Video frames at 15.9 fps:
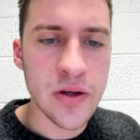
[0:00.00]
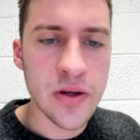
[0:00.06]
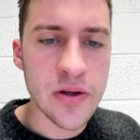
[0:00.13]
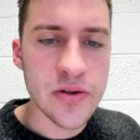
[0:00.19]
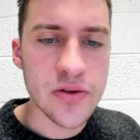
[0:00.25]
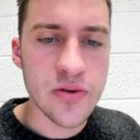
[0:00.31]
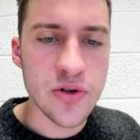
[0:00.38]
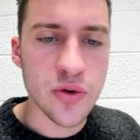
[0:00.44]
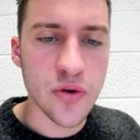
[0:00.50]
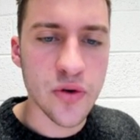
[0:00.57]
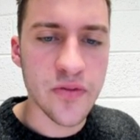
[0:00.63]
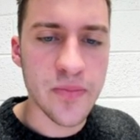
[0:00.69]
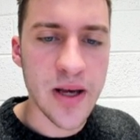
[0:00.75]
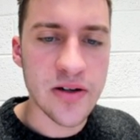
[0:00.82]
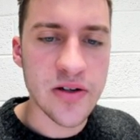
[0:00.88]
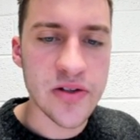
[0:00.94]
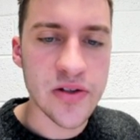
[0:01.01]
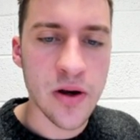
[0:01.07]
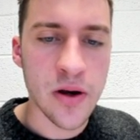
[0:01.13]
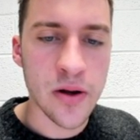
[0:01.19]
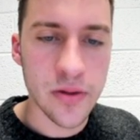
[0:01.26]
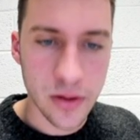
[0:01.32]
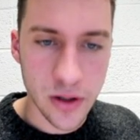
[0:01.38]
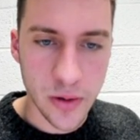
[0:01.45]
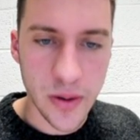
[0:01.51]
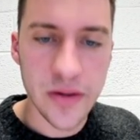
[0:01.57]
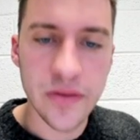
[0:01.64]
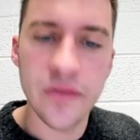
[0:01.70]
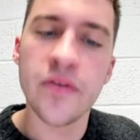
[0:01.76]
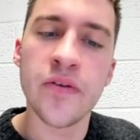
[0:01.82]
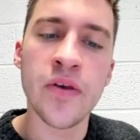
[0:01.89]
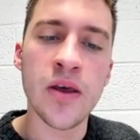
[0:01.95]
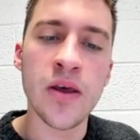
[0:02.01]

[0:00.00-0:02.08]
So true if matches all, correct?